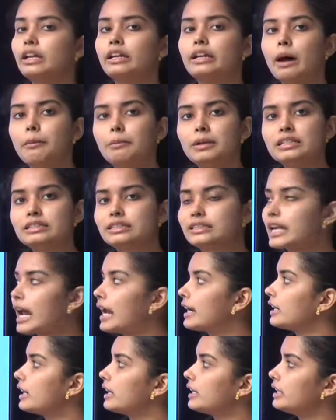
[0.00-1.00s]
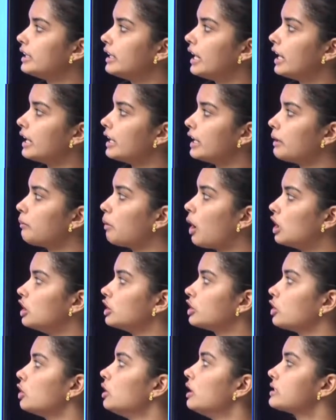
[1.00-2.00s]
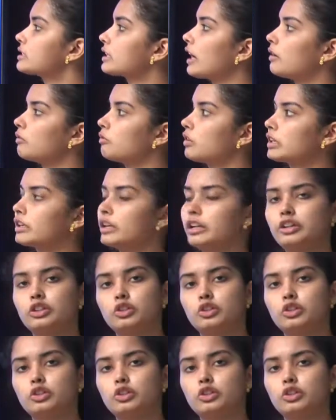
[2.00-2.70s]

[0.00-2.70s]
double-stranded DNA molecule is converted